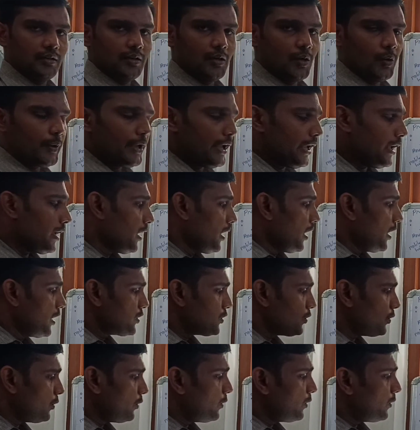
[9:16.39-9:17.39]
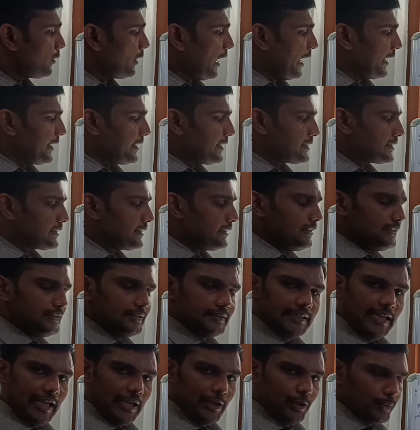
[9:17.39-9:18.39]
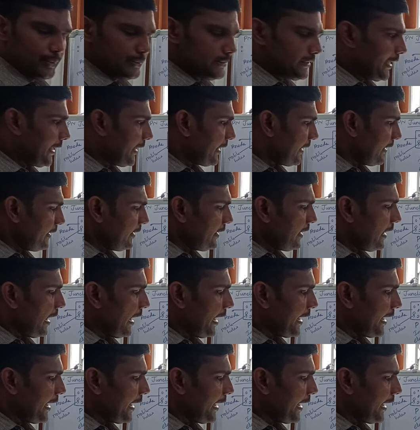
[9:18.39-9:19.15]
Okay, so I is the diode current,